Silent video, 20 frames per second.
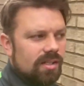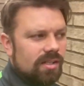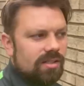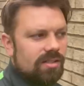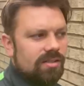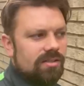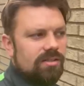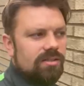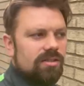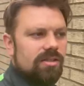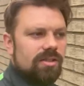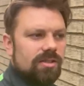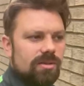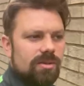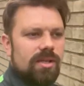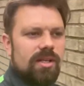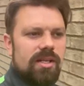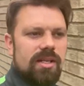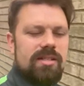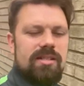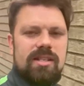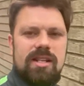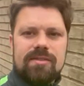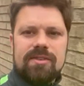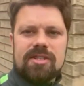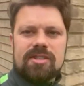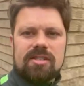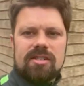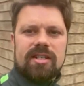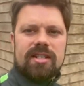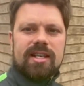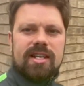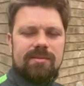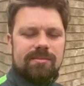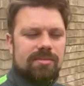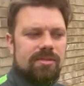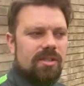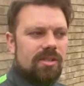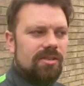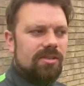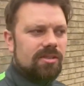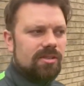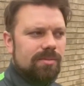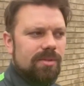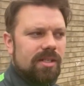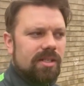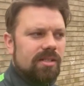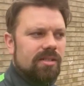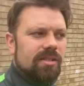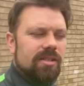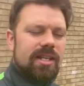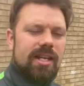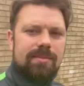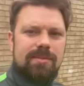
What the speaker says: So it's 11 a side game, so it should be a good game.